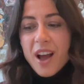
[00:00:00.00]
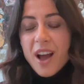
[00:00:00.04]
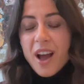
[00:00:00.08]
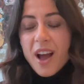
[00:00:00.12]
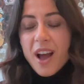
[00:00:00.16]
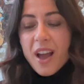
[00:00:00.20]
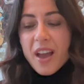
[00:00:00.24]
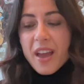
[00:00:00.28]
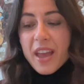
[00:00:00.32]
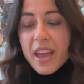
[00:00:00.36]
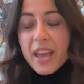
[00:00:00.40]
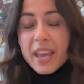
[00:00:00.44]

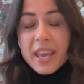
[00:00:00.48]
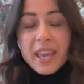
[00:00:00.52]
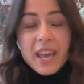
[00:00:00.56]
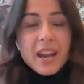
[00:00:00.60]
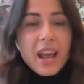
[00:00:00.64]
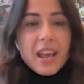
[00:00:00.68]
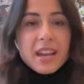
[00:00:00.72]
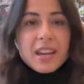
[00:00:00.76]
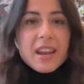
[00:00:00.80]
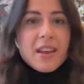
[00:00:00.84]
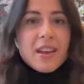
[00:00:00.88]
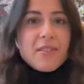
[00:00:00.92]

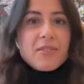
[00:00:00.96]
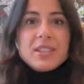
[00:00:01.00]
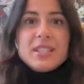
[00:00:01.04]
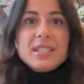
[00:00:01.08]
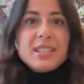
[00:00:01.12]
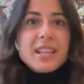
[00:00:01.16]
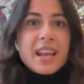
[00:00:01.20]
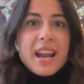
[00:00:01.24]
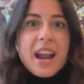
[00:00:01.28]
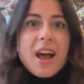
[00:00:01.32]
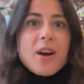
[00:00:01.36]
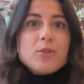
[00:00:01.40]
Again, I never
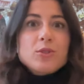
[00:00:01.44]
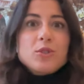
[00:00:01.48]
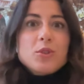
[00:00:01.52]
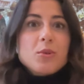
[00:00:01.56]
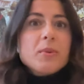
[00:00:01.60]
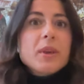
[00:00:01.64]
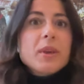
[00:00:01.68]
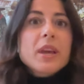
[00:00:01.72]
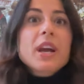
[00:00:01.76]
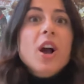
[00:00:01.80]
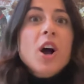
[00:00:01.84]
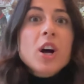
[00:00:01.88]
set out
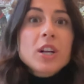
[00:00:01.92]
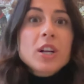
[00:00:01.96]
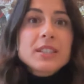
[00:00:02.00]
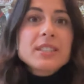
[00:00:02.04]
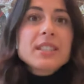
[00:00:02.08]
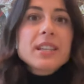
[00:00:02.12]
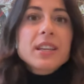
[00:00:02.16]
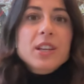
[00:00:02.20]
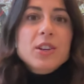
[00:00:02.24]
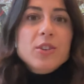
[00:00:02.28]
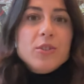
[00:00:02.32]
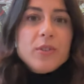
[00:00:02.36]
to be a
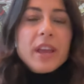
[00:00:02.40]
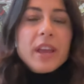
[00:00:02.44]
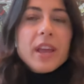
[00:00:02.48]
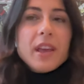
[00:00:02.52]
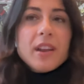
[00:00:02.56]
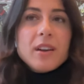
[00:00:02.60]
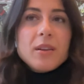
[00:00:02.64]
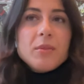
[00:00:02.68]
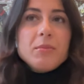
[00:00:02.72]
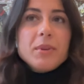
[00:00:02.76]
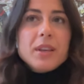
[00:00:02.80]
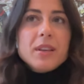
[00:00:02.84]
content
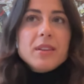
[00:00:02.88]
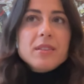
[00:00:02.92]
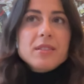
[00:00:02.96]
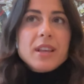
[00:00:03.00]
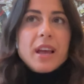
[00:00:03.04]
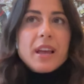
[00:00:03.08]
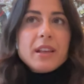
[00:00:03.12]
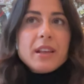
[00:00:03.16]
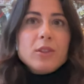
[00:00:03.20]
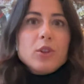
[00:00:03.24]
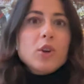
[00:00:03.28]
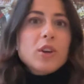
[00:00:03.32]
creator
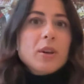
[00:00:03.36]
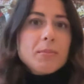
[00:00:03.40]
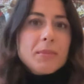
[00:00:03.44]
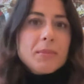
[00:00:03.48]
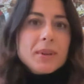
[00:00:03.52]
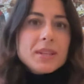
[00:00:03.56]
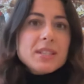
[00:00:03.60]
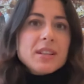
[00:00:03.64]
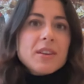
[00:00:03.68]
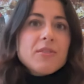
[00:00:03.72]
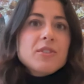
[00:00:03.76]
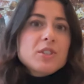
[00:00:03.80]
because I look at
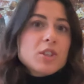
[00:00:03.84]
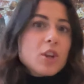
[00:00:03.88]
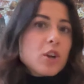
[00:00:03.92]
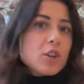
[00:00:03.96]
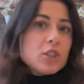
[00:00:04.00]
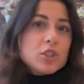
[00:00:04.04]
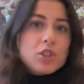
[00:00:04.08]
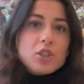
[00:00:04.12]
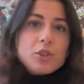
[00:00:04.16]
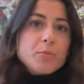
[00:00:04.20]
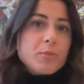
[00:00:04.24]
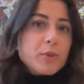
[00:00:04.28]
myself as an
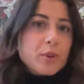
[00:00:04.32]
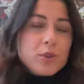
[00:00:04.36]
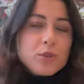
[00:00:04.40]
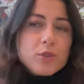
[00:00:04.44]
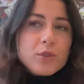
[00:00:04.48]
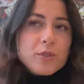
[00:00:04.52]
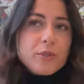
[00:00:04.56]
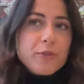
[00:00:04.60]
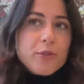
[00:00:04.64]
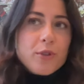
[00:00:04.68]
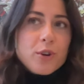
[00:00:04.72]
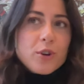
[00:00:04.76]

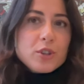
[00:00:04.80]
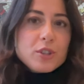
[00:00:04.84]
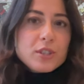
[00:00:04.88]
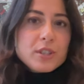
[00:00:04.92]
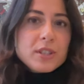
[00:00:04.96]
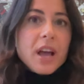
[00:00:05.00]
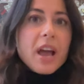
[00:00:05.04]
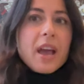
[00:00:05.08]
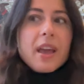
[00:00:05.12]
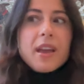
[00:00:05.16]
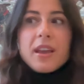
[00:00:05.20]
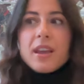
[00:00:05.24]
entrepreneur
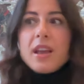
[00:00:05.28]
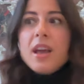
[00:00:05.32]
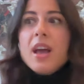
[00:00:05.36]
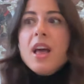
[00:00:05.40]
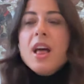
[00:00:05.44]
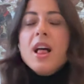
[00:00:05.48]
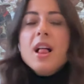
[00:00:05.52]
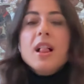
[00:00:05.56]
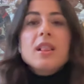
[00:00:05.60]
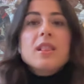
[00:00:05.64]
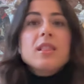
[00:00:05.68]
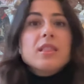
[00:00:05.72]
first. I
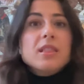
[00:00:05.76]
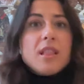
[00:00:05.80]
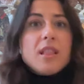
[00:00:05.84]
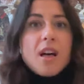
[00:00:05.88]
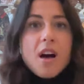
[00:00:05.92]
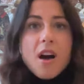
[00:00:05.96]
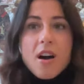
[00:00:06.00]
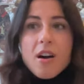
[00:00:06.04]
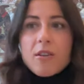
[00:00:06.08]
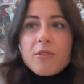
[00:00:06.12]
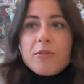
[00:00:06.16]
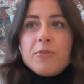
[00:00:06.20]

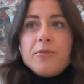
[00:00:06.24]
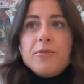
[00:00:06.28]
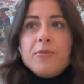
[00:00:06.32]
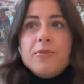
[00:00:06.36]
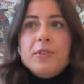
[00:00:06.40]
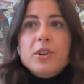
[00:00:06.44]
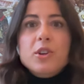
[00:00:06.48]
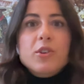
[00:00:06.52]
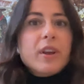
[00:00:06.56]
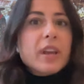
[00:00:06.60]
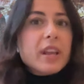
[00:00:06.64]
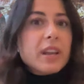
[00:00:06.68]

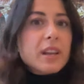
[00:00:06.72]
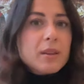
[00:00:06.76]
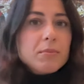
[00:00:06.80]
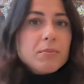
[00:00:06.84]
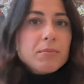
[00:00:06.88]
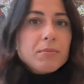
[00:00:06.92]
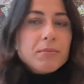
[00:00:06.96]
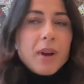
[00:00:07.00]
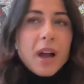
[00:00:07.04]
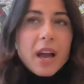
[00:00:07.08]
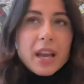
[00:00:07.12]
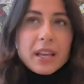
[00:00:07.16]
love
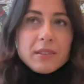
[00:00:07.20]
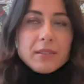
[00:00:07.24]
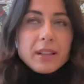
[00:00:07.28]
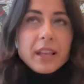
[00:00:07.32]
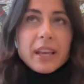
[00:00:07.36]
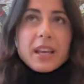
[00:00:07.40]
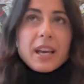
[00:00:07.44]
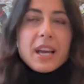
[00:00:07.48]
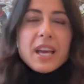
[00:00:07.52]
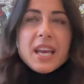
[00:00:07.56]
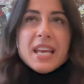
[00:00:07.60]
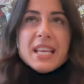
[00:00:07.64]
creating, I
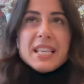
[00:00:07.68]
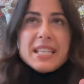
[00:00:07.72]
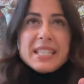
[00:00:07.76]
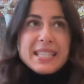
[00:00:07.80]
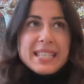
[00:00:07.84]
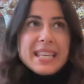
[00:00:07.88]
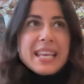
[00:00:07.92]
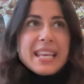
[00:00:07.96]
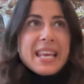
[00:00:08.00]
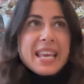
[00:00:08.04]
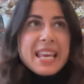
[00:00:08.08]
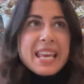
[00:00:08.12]
like
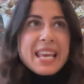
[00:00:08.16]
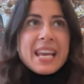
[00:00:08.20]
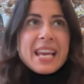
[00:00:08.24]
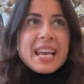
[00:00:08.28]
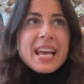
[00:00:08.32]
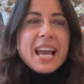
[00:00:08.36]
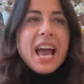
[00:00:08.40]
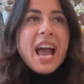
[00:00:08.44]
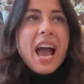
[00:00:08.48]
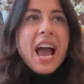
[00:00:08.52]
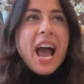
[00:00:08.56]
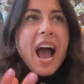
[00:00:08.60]

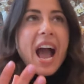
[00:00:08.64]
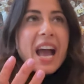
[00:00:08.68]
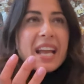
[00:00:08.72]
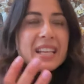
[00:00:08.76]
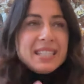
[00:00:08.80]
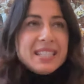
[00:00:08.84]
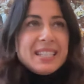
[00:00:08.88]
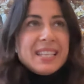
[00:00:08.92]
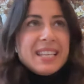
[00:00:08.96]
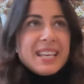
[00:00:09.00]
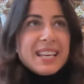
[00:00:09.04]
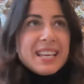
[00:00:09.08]
seeing
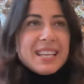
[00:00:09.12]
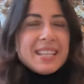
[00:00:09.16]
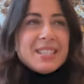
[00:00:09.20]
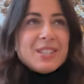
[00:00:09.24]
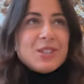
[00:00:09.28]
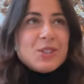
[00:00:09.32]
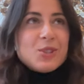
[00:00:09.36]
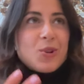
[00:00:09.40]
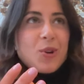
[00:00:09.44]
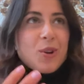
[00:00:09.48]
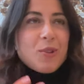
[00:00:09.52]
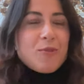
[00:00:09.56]

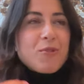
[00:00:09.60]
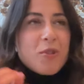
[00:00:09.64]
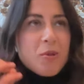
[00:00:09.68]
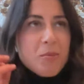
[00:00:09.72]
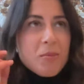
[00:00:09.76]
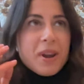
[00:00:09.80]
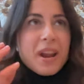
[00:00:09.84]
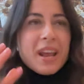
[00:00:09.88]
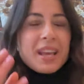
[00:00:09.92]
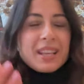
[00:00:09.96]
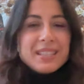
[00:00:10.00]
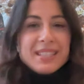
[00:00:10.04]
ideas turn
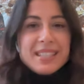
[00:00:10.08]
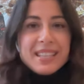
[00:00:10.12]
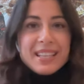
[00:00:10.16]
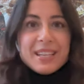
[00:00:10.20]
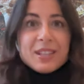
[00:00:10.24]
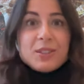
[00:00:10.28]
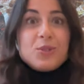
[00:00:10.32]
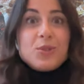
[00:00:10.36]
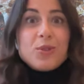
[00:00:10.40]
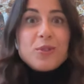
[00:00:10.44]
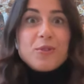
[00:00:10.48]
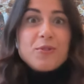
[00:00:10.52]
from an
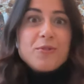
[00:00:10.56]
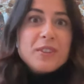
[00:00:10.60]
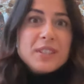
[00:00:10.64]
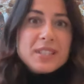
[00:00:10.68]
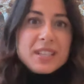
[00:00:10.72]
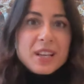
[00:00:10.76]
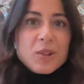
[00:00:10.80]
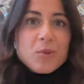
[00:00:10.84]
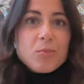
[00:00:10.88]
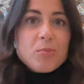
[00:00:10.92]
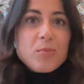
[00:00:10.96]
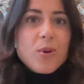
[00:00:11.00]
idea to a
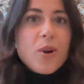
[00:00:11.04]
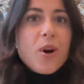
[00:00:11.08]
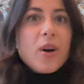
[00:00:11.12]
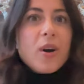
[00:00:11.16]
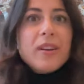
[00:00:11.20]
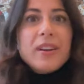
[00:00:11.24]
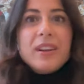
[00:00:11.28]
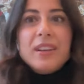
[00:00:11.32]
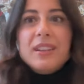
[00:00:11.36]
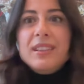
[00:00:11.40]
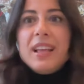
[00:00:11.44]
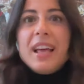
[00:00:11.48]
physical
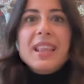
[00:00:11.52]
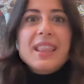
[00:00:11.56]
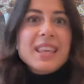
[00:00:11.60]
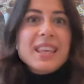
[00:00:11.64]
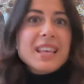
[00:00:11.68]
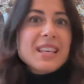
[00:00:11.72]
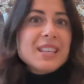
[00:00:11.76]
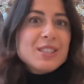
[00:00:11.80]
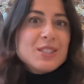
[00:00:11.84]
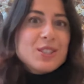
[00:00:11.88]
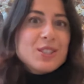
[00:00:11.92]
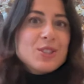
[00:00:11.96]
product. I
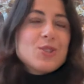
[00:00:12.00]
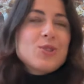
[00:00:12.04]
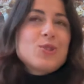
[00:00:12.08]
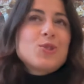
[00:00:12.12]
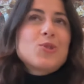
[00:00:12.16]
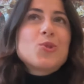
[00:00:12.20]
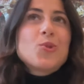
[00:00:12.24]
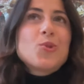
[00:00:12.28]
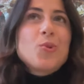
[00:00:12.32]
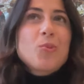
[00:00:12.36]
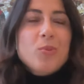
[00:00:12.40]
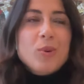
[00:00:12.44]
think it's
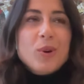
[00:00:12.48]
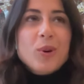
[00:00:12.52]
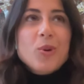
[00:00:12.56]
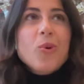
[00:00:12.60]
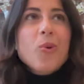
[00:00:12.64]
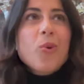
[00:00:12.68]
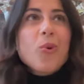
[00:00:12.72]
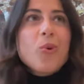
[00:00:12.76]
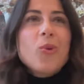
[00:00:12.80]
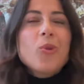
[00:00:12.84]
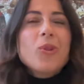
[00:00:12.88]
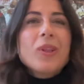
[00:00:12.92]
super
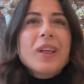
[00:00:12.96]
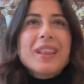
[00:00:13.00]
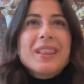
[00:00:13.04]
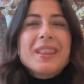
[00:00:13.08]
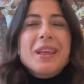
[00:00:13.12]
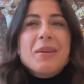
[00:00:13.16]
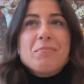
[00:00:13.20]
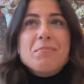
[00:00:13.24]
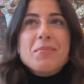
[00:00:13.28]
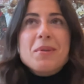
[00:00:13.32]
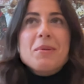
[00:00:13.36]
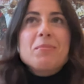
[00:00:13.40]
cool.
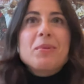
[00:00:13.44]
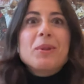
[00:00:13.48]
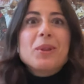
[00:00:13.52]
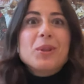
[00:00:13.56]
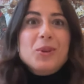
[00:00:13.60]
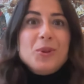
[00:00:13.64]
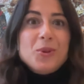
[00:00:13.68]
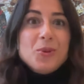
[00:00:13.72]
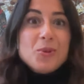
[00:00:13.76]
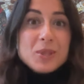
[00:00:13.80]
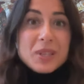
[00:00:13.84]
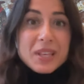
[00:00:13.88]
And then people
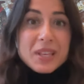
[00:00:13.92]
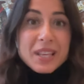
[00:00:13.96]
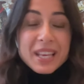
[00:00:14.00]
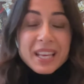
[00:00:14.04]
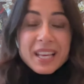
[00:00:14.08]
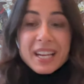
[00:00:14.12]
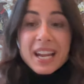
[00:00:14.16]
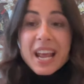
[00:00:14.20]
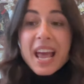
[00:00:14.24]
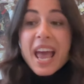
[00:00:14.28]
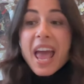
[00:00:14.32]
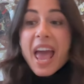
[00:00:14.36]
using
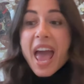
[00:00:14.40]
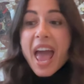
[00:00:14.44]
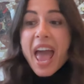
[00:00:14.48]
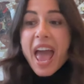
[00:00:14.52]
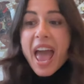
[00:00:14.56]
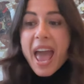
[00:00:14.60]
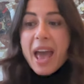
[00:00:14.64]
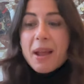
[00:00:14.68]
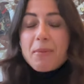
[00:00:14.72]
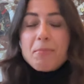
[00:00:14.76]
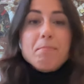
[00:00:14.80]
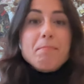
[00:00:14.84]
it
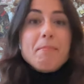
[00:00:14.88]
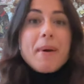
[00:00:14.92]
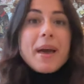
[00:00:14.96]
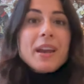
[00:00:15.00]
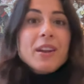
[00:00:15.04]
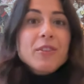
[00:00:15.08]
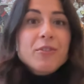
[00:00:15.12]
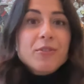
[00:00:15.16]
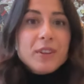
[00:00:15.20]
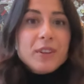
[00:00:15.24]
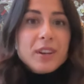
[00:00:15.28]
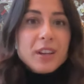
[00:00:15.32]
and
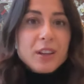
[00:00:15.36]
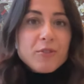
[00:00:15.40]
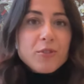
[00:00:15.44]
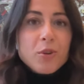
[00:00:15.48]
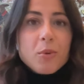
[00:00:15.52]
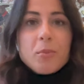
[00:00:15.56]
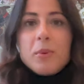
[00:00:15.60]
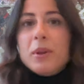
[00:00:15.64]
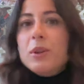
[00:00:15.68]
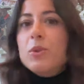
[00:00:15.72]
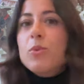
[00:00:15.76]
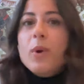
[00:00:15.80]
benefiting
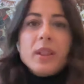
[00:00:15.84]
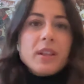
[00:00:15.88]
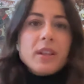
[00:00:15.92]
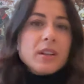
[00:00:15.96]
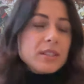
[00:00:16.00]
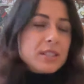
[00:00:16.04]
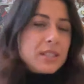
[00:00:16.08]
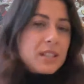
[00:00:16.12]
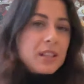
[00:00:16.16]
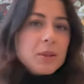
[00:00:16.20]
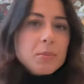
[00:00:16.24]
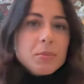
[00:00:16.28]
from it,
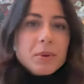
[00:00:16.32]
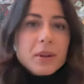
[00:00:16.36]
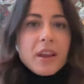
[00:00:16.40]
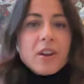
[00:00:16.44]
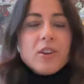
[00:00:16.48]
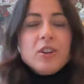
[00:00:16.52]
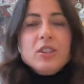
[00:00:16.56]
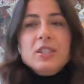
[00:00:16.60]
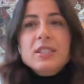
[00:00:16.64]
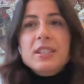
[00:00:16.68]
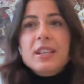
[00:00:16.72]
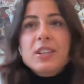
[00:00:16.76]
whether it's clip-in
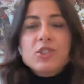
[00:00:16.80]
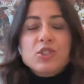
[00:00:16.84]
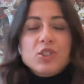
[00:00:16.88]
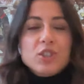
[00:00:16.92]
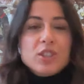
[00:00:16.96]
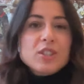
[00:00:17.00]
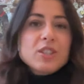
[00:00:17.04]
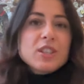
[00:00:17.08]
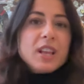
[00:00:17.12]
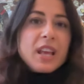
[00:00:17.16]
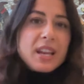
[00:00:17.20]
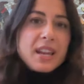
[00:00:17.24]
hair
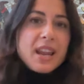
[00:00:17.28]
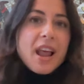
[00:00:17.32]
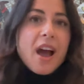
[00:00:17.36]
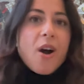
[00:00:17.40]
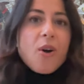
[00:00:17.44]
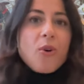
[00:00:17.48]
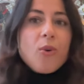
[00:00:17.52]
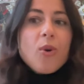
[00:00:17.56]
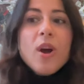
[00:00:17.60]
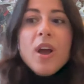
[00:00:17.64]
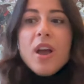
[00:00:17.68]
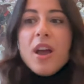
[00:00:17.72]
extensions and
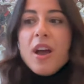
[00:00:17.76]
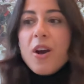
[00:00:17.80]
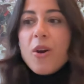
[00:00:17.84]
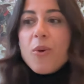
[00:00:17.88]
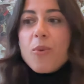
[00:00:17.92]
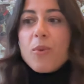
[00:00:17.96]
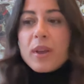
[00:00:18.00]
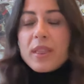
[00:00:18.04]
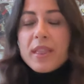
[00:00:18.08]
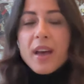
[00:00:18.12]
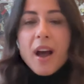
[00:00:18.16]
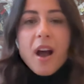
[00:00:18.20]
now
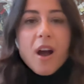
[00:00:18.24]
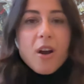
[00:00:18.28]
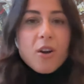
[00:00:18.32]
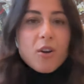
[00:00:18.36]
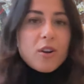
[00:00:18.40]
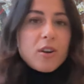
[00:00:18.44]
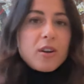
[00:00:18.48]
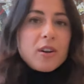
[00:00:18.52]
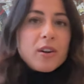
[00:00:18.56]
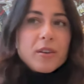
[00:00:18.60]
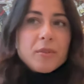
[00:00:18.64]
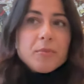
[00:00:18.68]
with
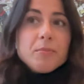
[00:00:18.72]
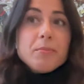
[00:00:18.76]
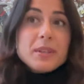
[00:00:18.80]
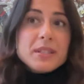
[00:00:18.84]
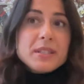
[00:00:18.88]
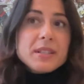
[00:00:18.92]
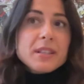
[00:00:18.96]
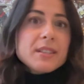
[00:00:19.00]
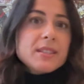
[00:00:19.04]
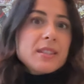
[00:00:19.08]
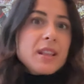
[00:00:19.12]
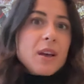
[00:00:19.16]
our
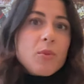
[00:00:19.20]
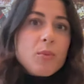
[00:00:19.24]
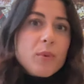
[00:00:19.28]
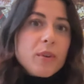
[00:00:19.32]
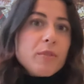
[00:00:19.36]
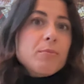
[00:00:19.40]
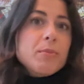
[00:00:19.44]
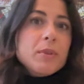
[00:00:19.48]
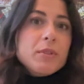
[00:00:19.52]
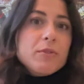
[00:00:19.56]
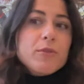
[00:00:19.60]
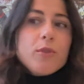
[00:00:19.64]
business that
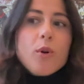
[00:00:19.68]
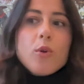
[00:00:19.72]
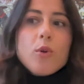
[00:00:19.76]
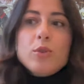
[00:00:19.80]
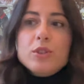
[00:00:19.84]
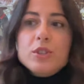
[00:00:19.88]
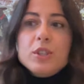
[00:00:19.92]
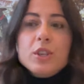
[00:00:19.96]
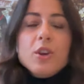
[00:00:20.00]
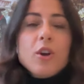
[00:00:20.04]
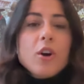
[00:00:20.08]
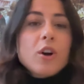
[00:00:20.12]
we've been
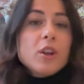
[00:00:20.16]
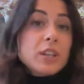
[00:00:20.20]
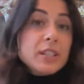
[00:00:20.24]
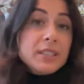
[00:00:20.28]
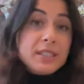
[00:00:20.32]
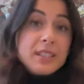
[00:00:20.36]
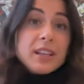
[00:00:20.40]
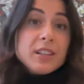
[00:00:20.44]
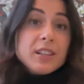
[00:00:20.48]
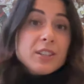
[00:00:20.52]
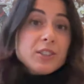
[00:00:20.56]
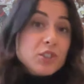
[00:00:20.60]
focusing on,
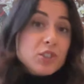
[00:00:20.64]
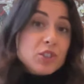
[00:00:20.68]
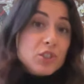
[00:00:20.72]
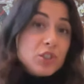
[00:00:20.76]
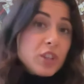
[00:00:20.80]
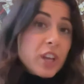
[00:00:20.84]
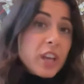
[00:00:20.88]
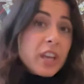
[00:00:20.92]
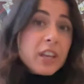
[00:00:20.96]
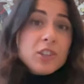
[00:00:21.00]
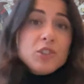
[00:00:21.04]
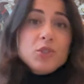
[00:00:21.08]

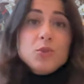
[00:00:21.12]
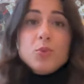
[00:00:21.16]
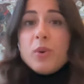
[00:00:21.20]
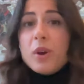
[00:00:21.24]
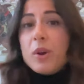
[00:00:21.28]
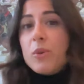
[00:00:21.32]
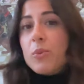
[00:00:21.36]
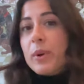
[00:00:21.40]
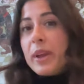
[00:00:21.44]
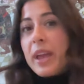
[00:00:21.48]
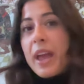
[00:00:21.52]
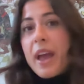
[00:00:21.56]
Intelligent Change,
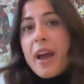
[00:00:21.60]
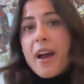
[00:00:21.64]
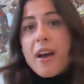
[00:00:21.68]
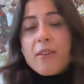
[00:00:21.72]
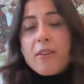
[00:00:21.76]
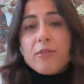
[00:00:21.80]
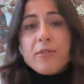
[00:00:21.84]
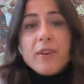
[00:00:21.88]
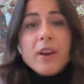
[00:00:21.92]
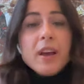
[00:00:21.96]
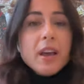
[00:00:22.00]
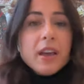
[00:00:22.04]
where we
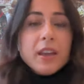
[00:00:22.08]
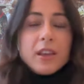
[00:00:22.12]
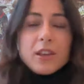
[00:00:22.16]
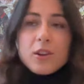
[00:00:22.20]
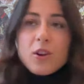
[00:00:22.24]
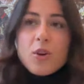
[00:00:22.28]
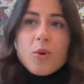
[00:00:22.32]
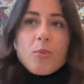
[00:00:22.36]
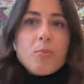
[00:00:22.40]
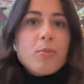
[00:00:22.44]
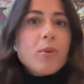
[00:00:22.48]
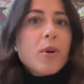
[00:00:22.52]
have,
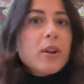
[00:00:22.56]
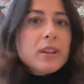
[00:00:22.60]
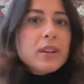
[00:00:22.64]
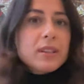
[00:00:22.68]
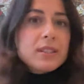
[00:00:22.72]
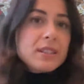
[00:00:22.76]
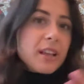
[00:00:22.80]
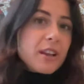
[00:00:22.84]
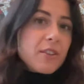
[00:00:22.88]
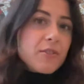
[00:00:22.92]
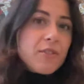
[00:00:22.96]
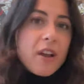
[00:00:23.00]
you know,
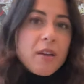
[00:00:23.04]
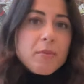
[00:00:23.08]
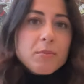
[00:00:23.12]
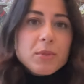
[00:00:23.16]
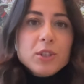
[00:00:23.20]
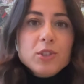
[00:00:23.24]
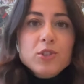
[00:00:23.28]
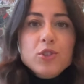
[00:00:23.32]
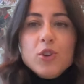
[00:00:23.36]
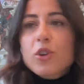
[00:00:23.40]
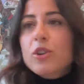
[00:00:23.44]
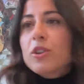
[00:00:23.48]
products like 5
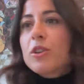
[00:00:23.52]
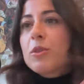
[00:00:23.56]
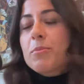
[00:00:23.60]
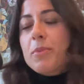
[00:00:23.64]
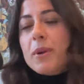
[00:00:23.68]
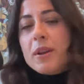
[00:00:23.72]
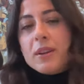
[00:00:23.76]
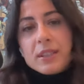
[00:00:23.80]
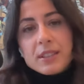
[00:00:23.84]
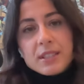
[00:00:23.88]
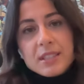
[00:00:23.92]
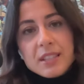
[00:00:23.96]
Minute Journal,
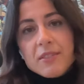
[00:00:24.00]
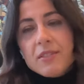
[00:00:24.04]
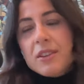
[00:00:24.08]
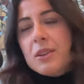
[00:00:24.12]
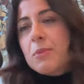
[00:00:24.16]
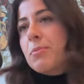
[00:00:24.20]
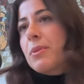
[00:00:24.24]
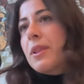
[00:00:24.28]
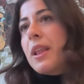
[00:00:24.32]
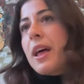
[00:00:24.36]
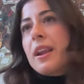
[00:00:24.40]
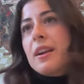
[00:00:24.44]

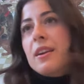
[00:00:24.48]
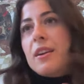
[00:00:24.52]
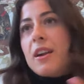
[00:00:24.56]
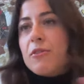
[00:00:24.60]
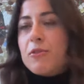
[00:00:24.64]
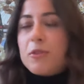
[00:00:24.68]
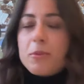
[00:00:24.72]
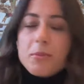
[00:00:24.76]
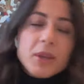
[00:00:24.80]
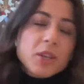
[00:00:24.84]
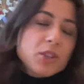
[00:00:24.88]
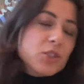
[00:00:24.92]
productivity planner,
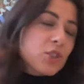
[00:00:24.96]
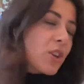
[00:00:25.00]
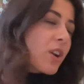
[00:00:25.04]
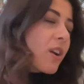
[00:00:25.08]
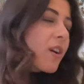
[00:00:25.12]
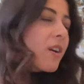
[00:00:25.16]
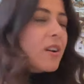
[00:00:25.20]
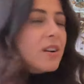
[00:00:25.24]
affirmation